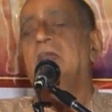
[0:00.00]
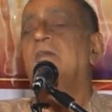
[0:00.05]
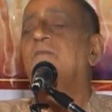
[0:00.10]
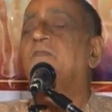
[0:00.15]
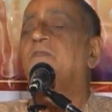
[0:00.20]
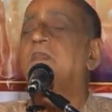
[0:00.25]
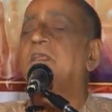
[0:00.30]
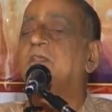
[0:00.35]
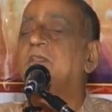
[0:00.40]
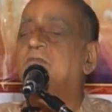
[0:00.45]

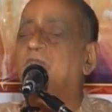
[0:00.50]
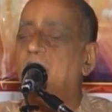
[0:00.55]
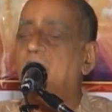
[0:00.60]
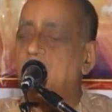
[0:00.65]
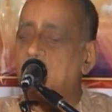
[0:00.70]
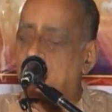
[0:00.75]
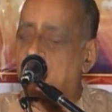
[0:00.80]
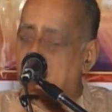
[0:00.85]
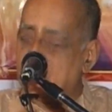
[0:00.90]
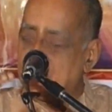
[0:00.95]
If it is
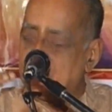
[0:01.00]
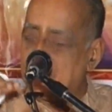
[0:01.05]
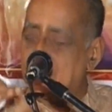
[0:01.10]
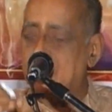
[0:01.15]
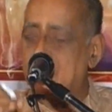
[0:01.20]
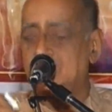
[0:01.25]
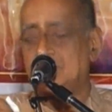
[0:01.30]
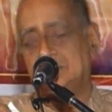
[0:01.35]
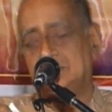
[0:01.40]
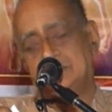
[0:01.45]

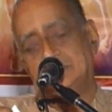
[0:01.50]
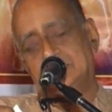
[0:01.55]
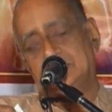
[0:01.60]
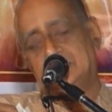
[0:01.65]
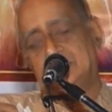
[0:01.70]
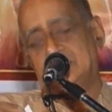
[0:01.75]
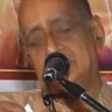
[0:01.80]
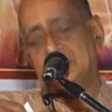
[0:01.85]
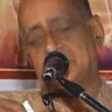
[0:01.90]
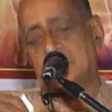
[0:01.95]
fulfilled,
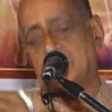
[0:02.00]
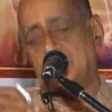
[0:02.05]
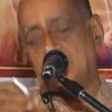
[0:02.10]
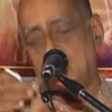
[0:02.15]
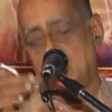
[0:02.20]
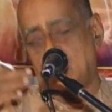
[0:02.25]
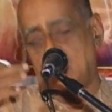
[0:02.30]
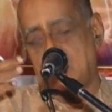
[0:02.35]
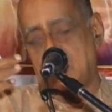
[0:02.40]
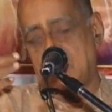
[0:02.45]
the
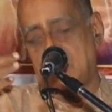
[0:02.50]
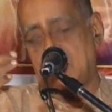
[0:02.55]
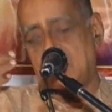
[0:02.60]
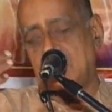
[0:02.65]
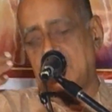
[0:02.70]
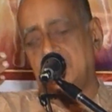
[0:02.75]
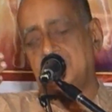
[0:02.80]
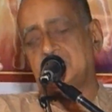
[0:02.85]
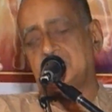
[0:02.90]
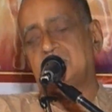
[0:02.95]
sammoha
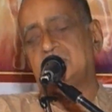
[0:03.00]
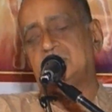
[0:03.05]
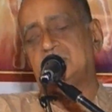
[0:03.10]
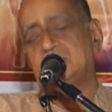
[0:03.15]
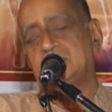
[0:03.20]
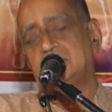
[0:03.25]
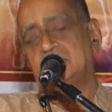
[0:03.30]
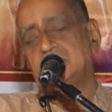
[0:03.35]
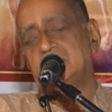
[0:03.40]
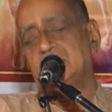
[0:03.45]
is
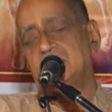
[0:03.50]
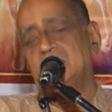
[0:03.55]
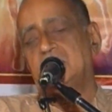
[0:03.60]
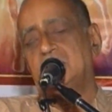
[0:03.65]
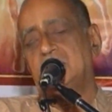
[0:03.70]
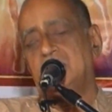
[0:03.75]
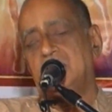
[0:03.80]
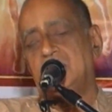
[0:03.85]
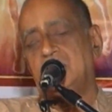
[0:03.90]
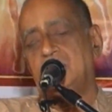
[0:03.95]

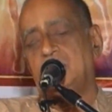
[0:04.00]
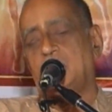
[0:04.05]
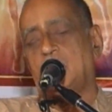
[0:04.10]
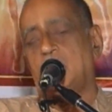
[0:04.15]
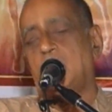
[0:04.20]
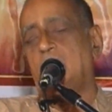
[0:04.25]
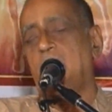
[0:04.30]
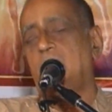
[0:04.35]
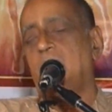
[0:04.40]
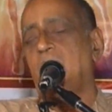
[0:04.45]
in
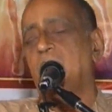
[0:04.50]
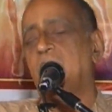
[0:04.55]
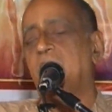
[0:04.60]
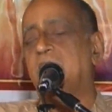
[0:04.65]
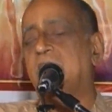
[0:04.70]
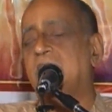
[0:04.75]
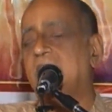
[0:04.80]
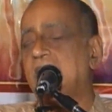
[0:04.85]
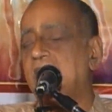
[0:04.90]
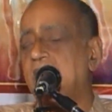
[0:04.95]
form
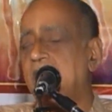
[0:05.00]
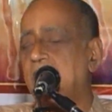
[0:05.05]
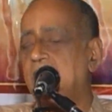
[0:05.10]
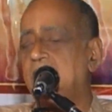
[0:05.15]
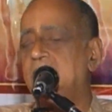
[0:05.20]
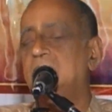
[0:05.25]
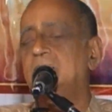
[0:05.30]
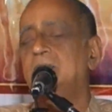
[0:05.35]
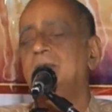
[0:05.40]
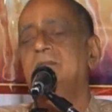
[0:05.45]
of greed.
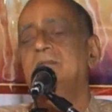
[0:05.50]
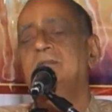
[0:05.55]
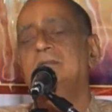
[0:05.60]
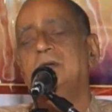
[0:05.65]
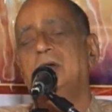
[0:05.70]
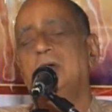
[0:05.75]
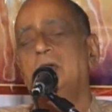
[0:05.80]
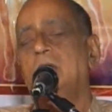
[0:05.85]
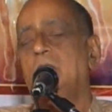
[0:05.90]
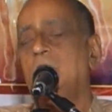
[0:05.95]

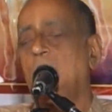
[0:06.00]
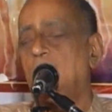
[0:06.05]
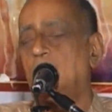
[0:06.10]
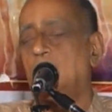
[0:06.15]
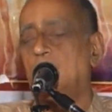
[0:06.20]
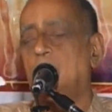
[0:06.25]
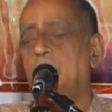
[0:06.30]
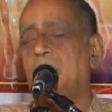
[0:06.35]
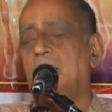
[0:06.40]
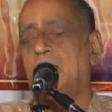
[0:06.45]

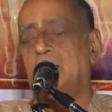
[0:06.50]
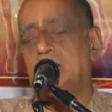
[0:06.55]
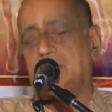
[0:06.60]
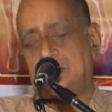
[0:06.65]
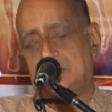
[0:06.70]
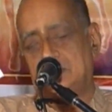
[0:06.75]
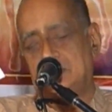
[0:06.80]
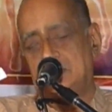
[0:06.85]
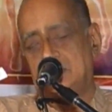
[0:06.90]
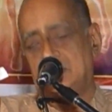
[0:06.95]
Lobha.
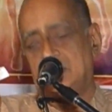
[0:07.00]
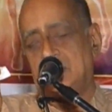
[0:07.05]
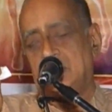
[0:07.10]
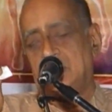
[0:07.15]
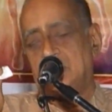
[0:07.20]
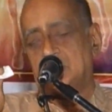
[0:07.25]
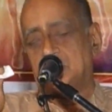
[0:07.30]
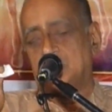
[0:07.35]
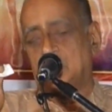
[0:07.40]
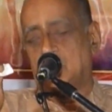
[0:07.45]

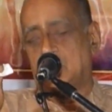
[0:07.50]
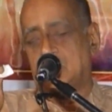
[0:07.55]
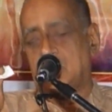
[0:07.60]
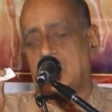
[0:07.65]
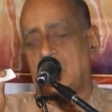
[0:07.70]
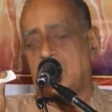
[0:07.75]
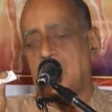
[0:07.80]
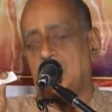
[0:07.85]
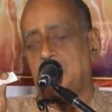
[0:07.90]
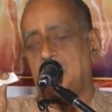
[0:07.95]
So
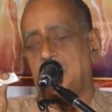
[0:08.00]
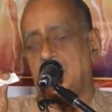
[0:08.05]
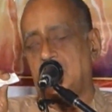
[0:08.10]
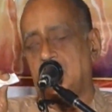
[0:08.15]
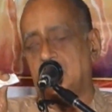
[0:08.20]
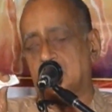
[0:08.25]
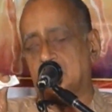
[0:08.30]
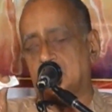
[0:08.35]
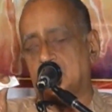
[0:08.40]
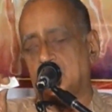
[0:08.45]

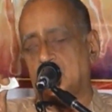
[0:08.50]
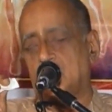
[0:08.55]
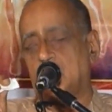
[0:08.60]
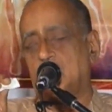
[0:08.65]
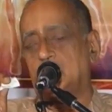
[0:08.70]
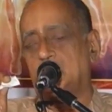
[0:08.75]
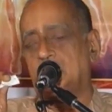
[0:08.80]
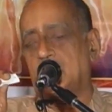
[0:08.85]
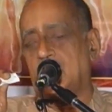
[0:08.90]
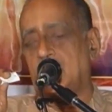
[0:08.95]
kama,
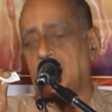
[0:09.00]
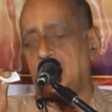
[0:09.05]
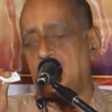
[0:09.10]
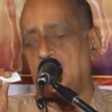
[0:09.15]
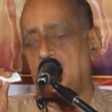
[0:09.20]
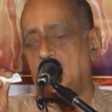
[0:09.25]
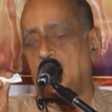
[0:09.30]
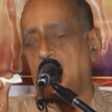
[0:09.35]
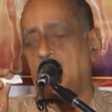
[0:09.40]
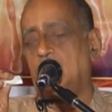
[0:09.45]

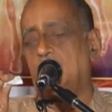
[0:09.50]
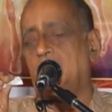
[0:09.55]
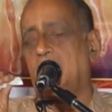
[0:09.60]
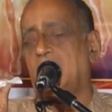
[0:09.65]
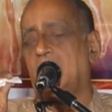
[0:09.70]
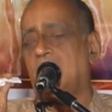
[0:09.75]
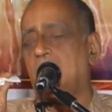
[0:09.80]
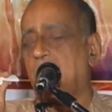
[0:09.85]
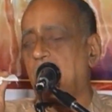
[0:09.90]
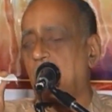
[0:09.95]
krodha,
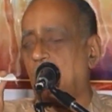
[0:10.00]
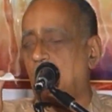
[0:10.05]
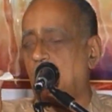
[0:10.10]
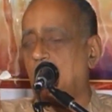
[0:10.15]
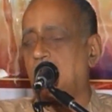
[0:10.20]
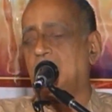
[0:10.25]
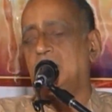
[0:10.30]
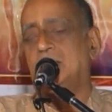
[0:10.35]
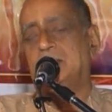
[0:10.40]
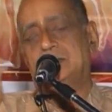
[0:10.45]
lobha,
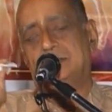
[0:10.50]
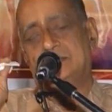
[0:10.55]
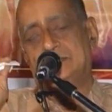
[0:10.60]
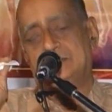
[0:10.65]
moha.